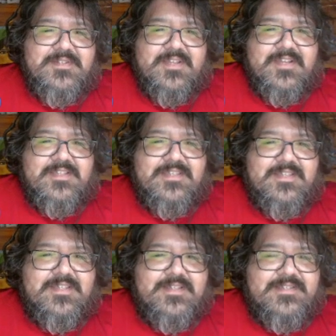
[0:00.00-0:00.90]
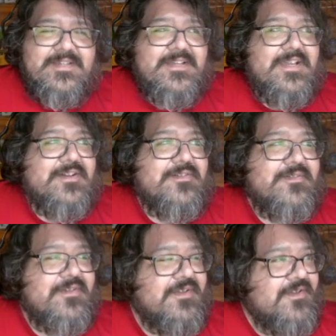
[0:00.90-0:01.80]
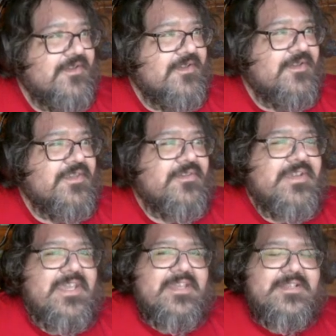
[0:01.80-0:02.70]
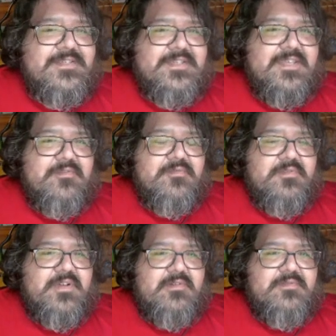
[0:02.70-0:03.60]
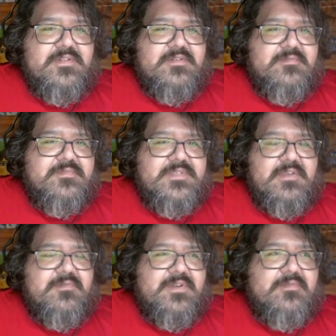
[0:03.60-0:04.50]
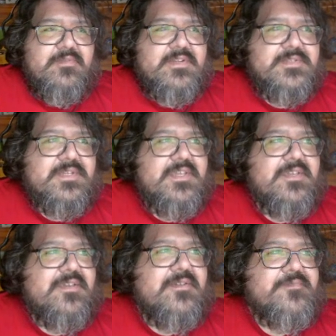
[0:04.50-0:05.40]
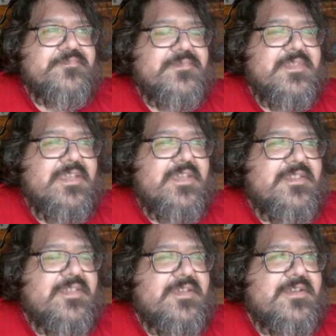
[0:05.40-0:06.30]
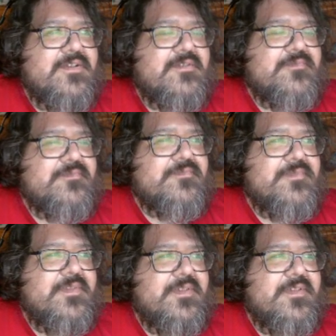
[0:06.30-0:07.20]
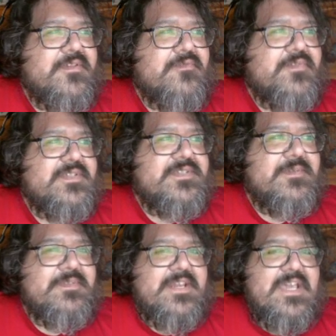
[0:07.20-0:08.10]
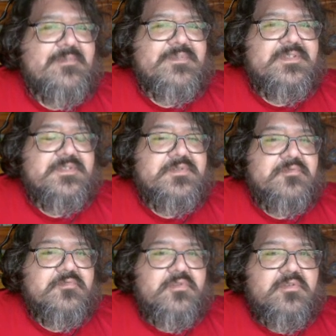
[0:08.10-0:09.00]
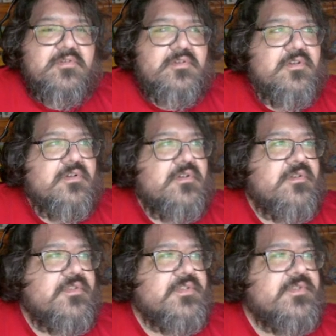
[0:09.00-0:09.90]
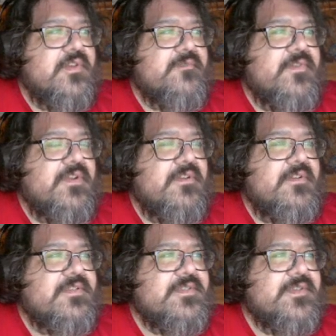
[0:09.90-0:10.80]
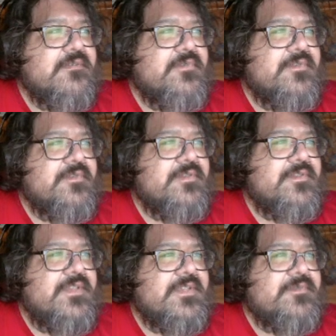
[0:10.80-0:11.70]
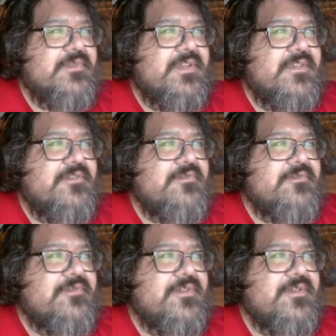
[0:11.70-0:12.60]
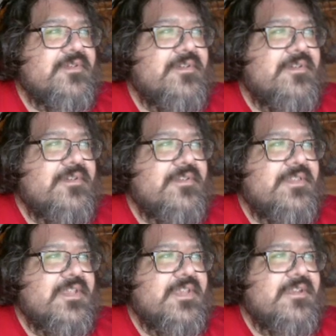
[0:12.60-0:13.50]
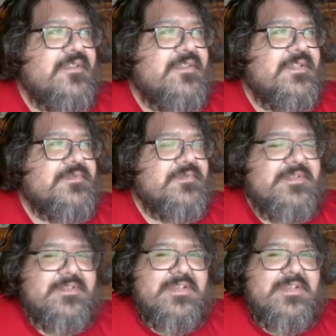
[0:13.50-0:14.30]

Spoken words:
Like that's not how you can't say, "Well, I wanna say what I wanna say," and then, when something happens, "Well, that's not fair," and it's like, "Well, that's why you like, that's what